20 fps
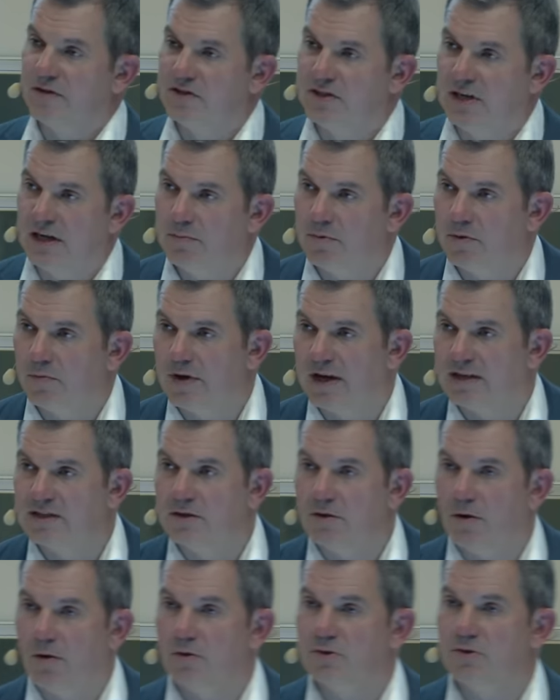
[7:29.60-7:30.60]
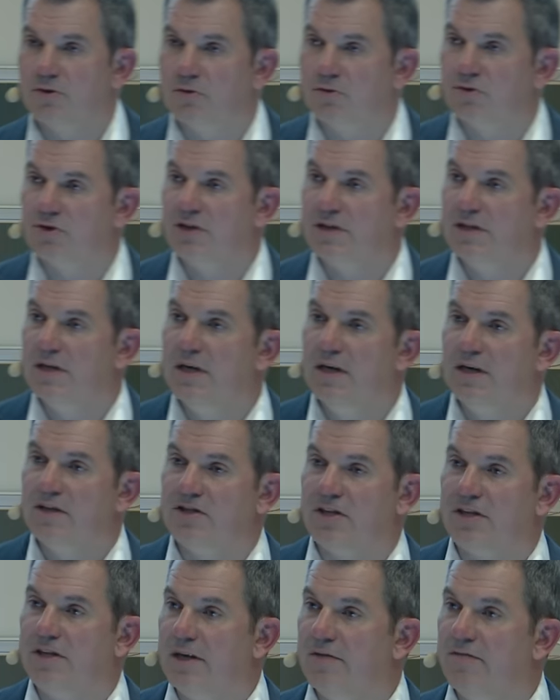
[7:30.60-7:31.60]
the table, we actually also see
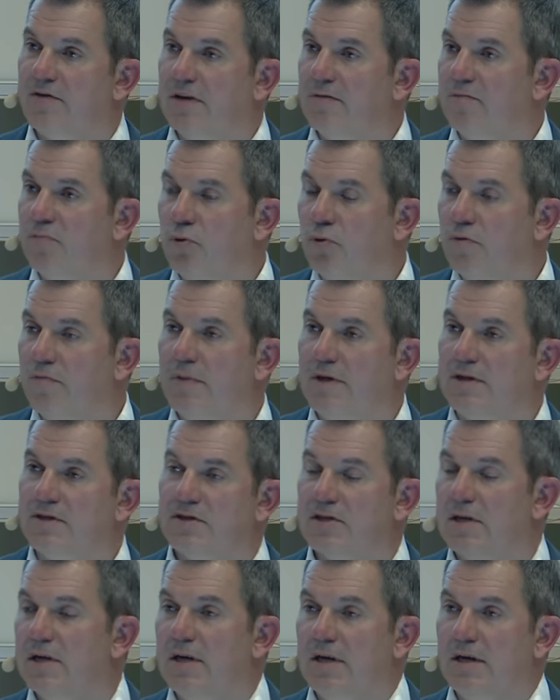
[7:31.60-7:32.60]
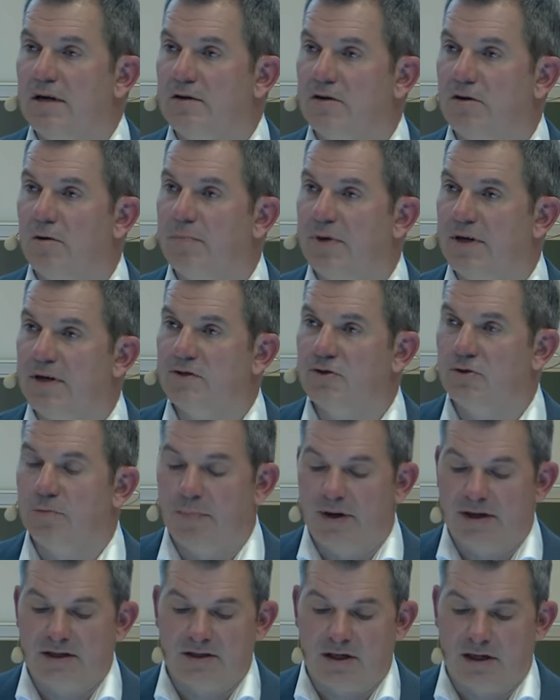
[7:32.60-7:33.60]
significant improvements compared to
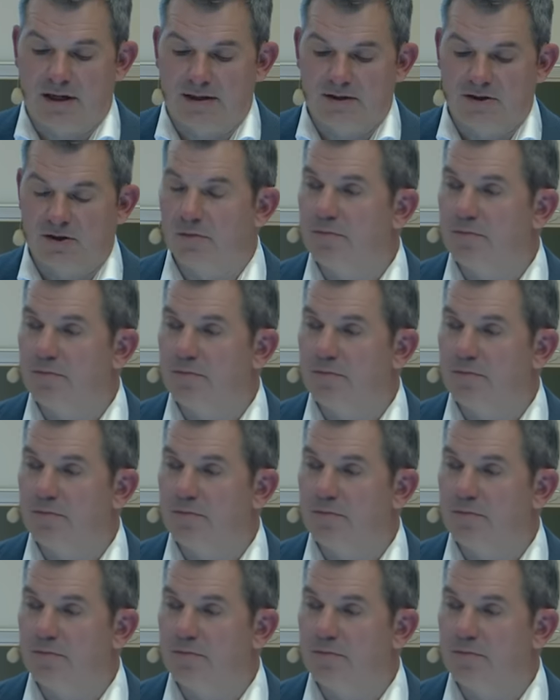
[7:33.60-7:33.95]
baseline.